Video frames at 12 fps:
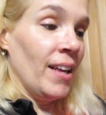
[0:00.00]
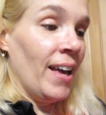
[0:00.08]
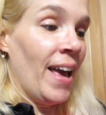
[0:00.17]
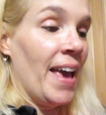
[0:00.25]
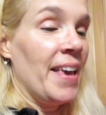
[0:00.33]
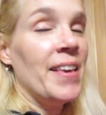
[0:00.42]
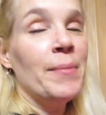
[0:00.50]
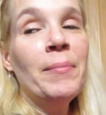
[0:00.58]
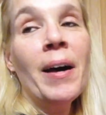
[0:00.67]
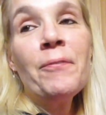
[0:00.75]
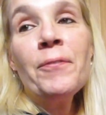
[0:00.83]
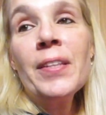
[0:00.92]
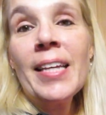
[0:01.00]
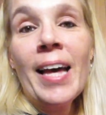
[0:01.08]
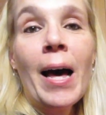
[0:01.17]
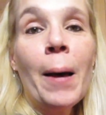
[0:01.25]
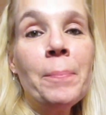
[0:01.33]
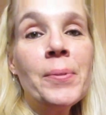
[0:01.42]
Hey, you muffin
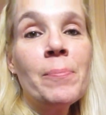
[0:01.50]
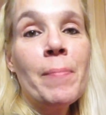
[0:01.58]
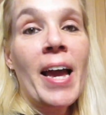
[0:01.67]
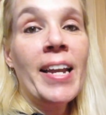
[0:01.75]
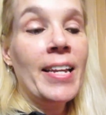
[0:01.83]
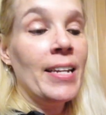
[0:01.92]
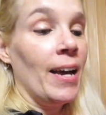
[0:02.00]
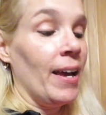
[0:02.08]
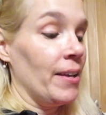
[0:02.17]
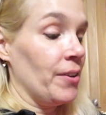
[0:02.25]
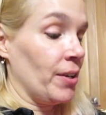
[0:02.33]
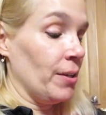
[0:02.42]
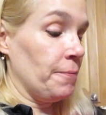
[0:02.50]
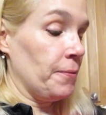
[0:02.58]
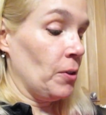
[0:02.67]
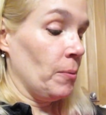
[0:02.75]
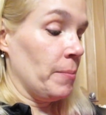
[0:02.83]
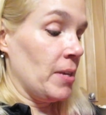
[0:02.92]
cups. Maddie and I are gonna
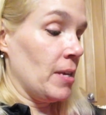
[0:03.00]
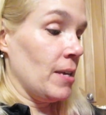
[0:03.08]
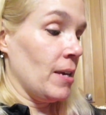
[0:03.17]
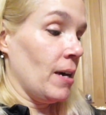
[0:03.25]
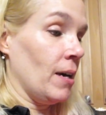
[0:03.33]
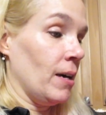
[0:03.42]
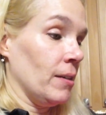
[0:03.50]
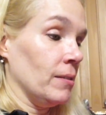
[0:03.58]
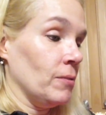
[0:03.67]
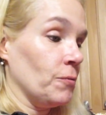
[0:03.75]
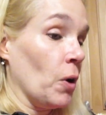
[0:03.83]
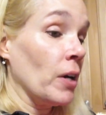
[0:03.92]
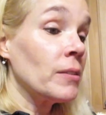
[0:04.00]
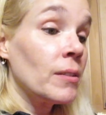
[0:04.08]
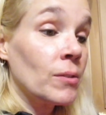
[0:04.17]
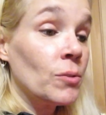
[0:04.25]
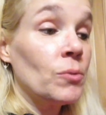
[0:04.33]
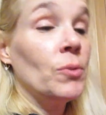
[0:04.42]
film the
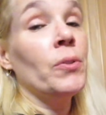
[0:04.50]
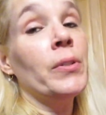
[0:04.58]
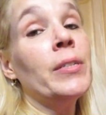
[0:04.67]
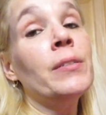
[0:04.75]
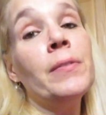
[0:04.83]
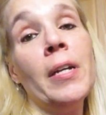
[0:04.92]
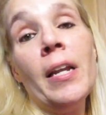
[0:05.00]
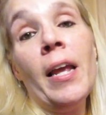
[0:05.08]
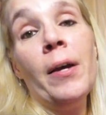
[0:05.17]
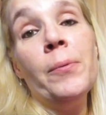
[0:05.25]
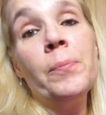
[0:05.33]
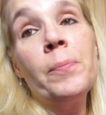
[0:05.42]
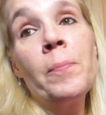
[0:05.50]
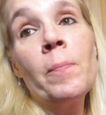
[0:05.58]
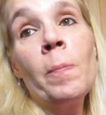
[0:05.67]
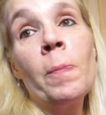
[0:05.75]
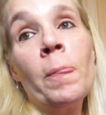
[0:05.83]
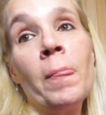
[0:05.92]
frosting tutorial right now. Oh,
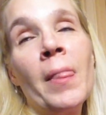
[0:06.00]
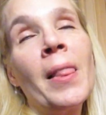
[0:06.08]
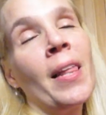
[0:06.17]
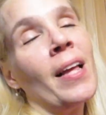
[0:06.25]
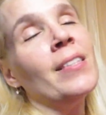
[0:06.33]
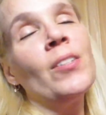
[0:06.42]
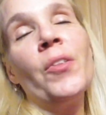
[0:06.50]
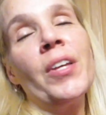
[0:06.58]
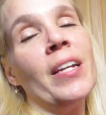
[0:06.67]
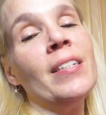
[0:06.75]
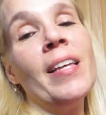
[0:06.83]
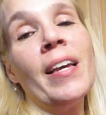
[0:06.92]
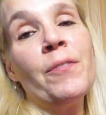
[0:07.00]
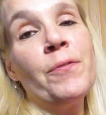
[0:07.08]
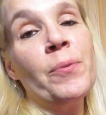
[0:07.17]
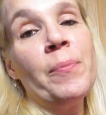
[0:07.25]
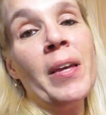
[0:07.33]
yeah. It's only going to take a few